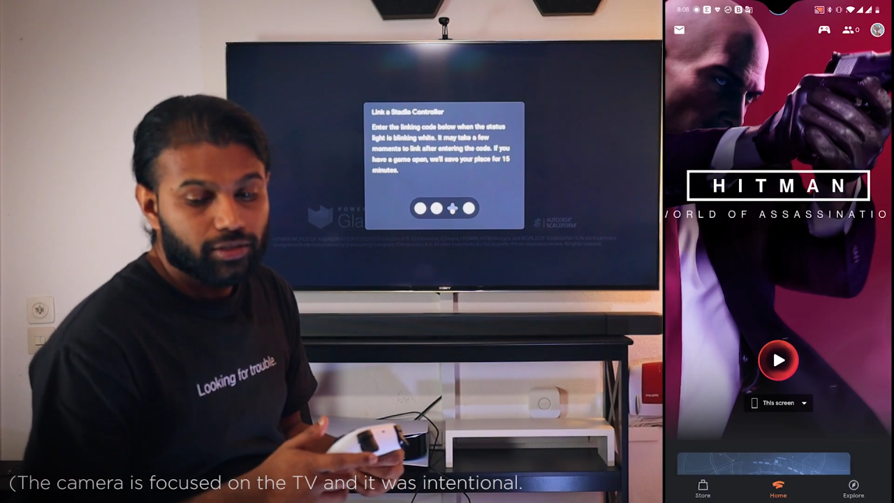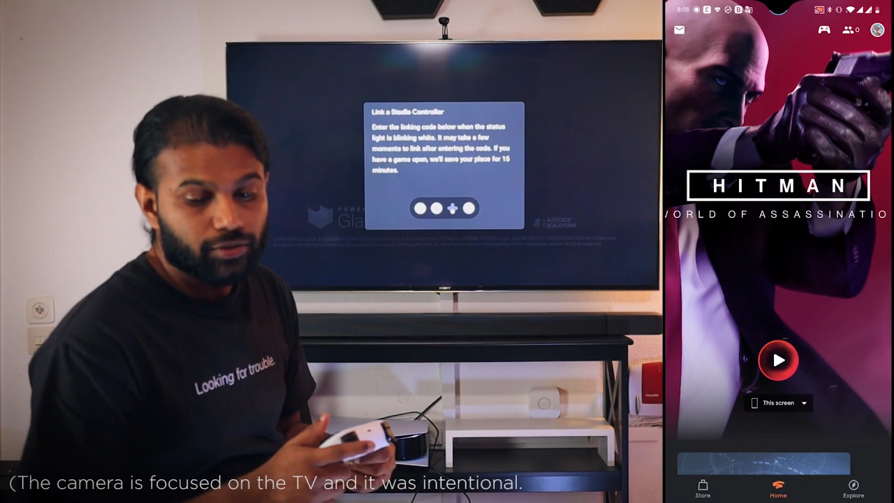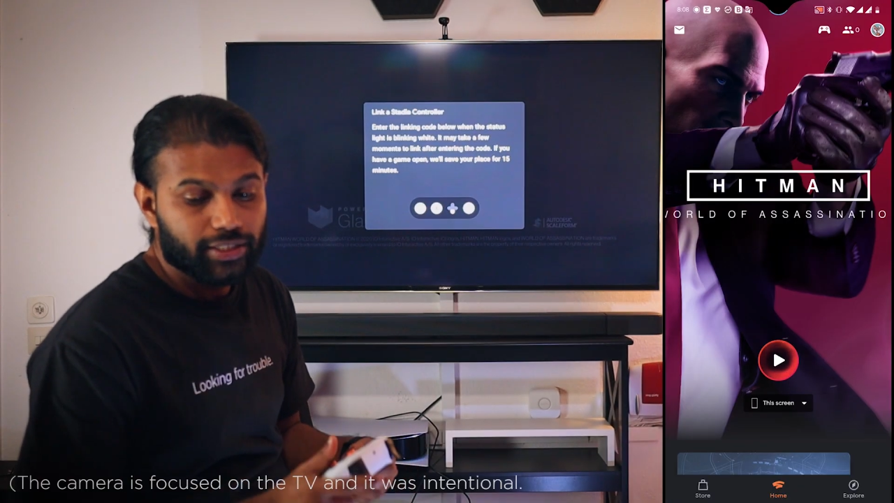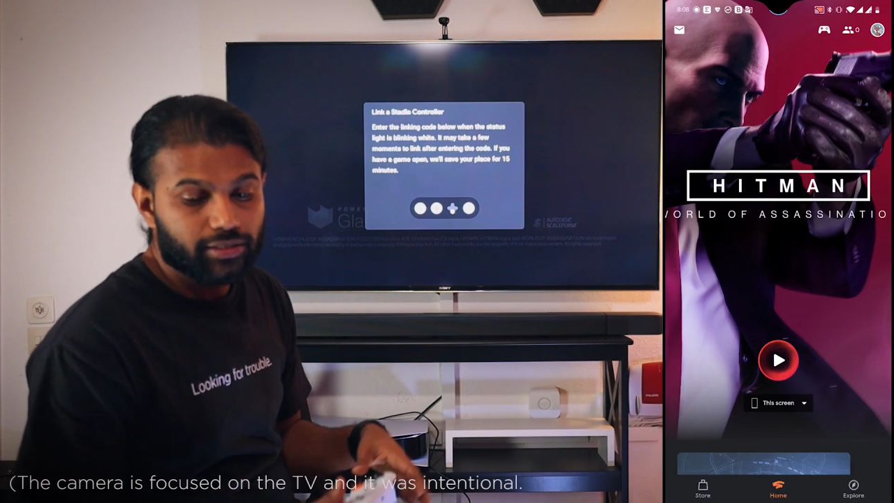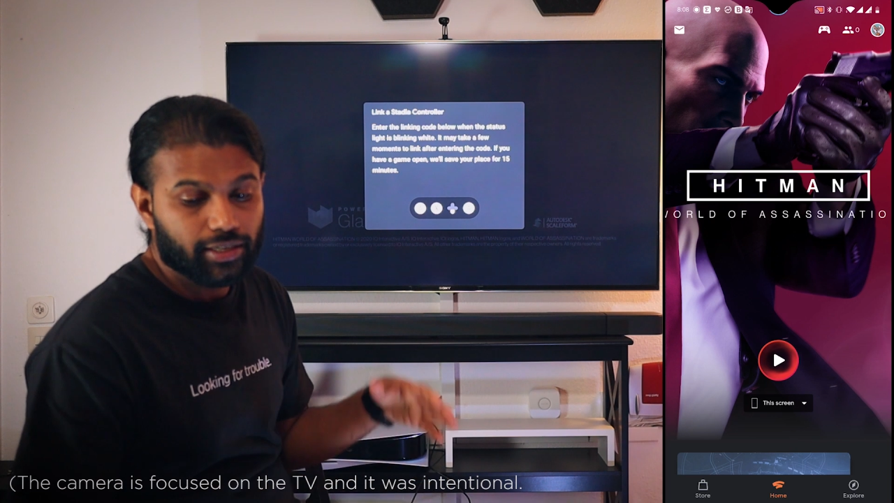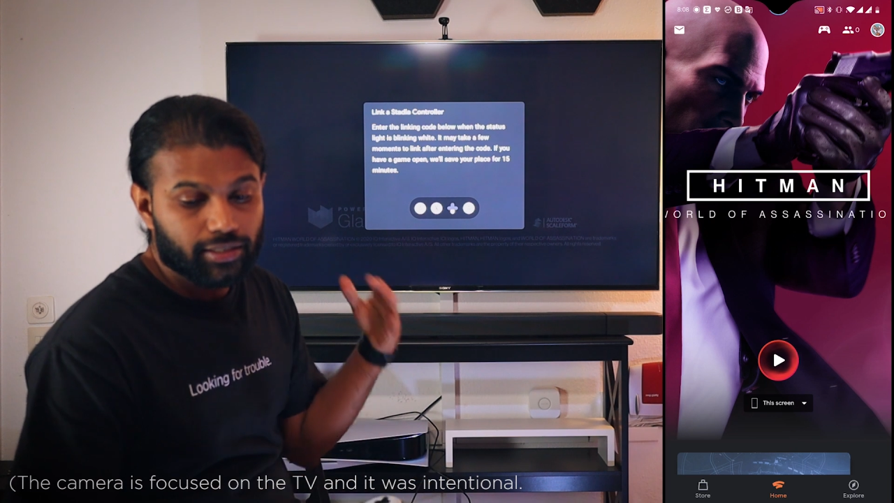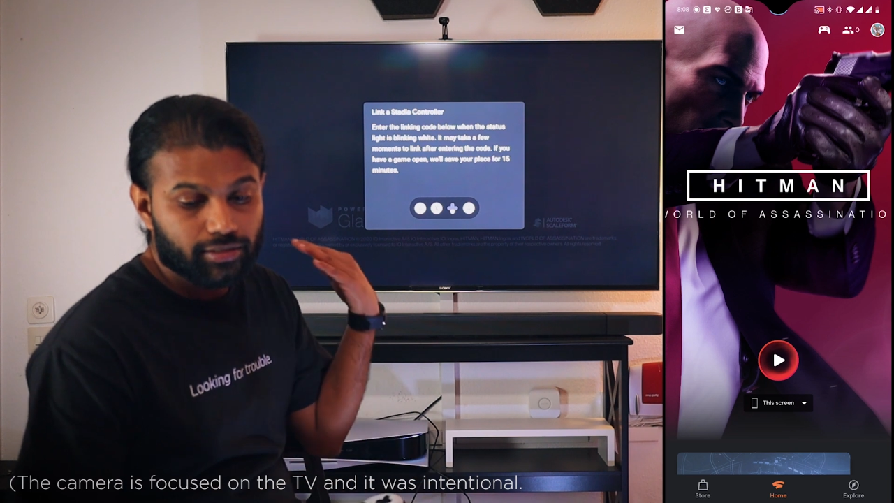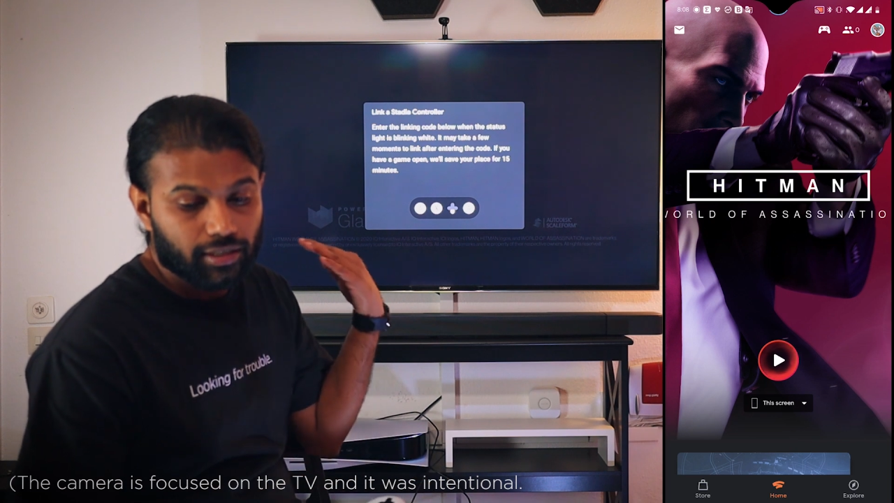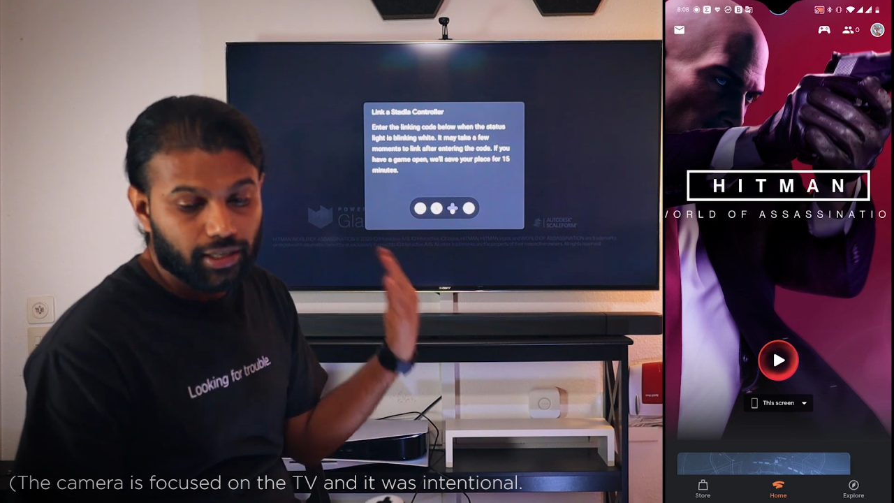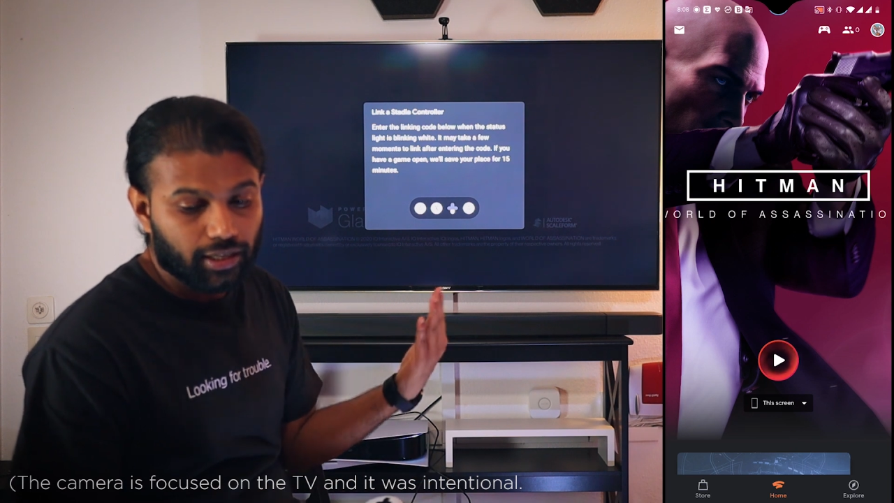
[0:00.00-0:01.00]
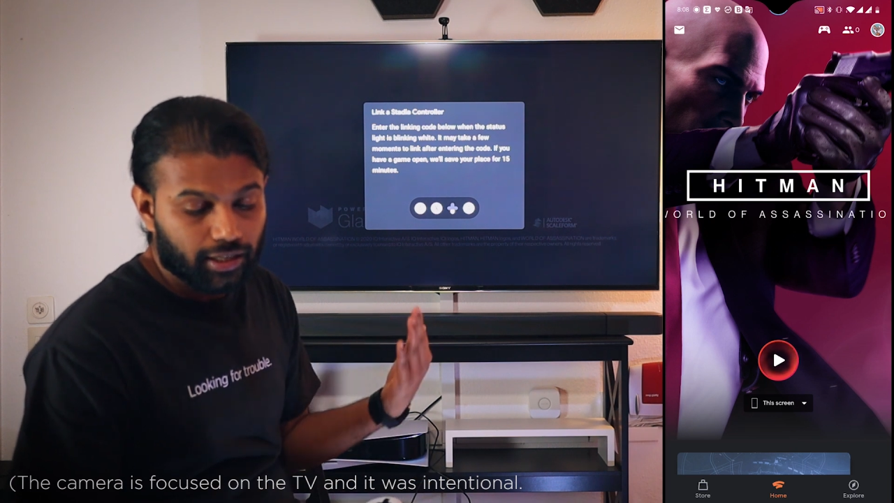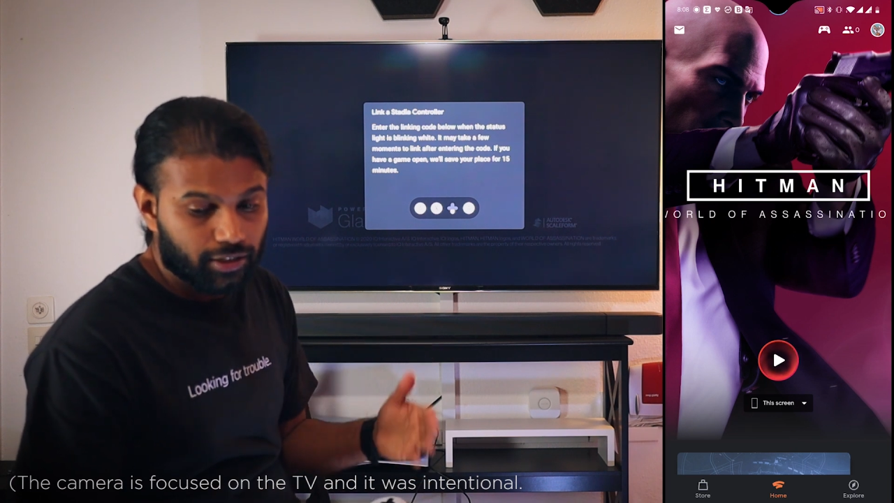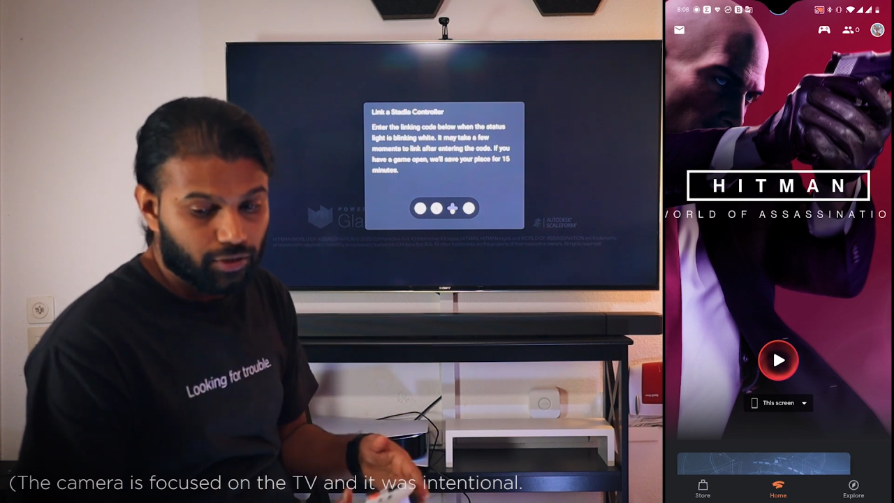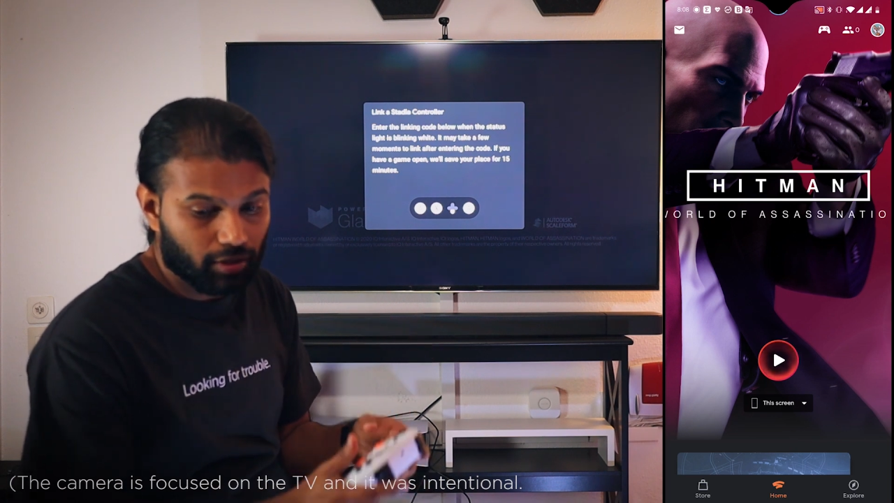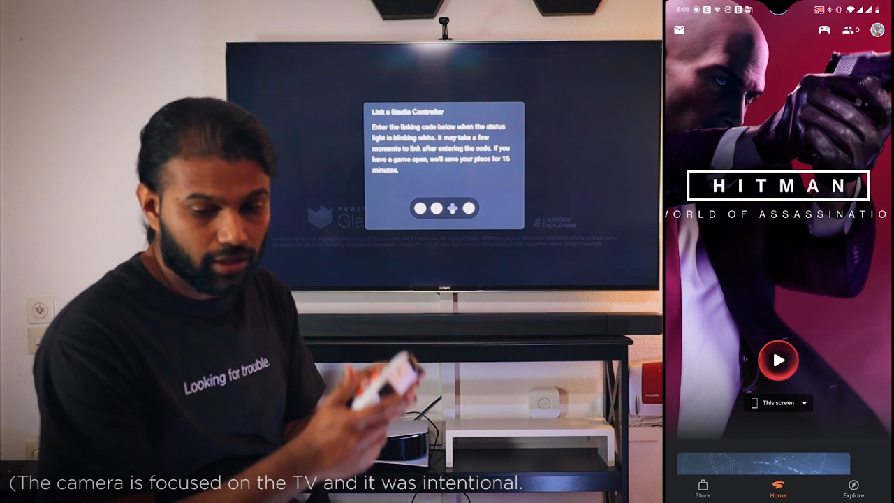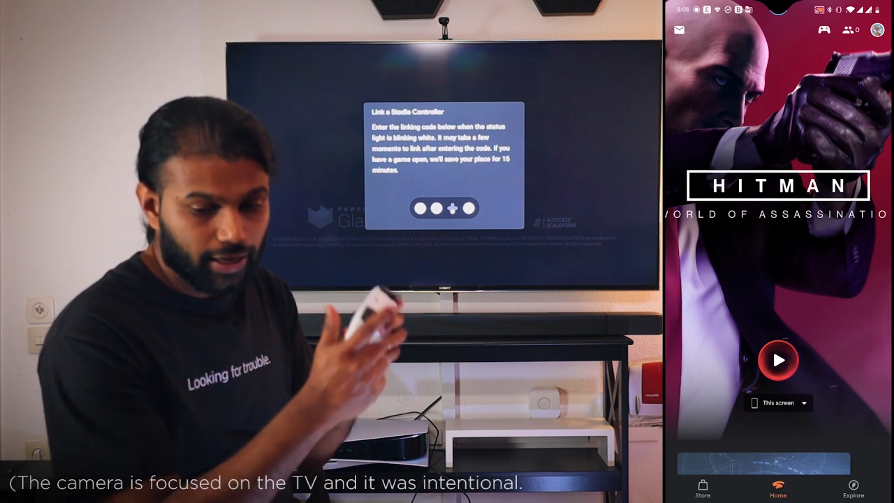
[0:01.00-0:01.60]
So it says link a controller.